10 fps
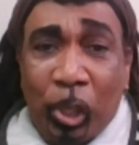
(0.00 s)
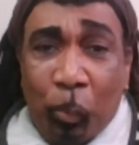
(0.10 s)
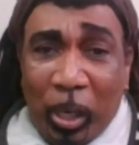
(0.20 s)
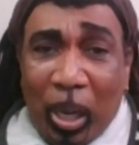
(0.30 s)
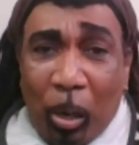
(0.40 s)
she
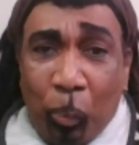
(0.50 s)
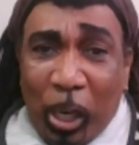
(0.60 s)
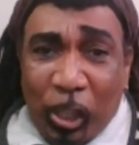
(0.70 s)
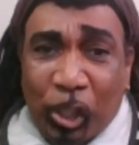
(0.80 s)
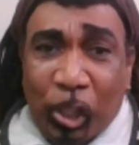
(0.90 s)

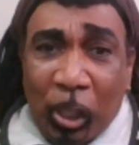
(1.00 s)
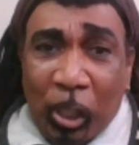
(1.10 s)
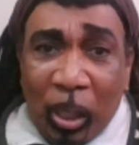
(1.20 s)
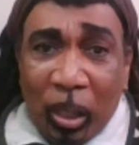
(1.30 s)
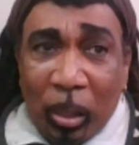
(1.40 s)
wish,
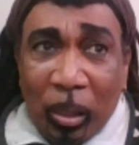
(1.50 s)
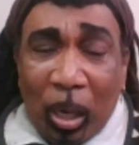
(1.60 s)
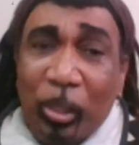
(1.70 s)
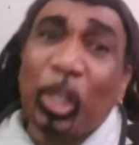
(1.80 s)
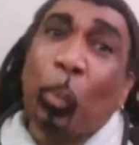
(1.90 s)

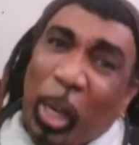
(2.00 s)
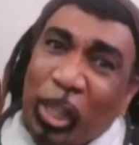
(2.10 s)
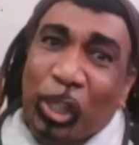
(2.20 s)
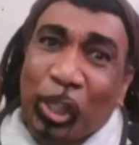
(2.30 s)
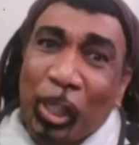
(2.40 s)

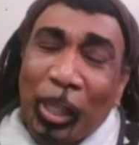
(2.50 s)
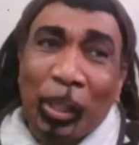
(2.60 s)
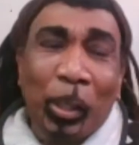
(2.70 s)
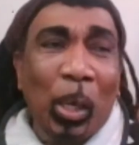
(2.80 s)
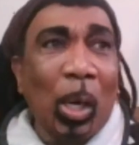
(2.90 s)

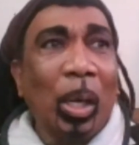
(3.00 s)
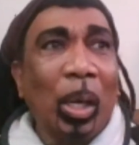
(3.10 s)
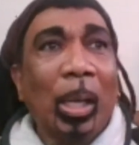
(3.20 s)
you know? Mm-hmm.